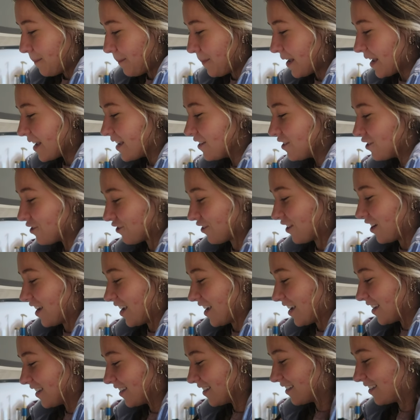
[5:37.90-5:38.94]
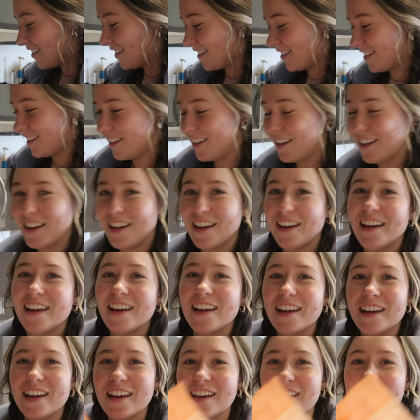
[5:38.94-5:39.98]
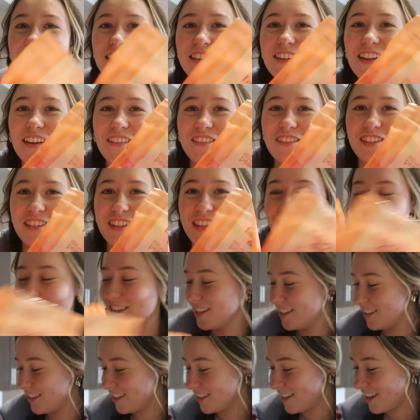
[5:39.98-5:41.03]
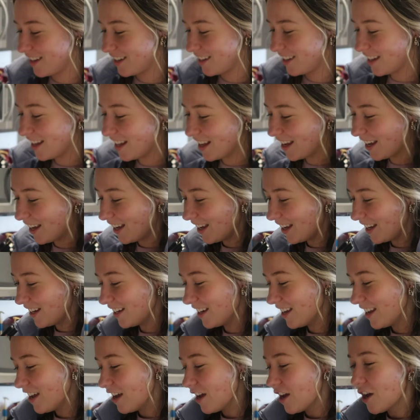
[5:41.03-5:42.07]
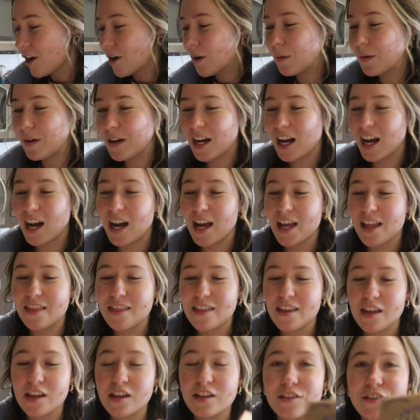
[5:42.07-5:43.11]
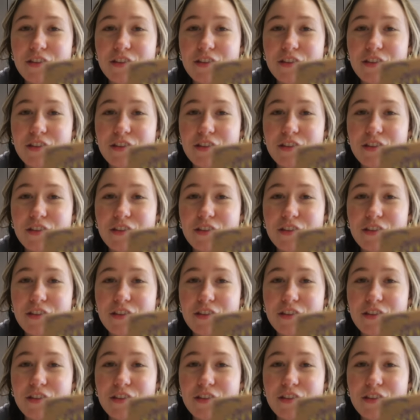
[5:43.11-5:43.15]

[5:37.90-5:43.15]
peach rings. He loves these. And then we got the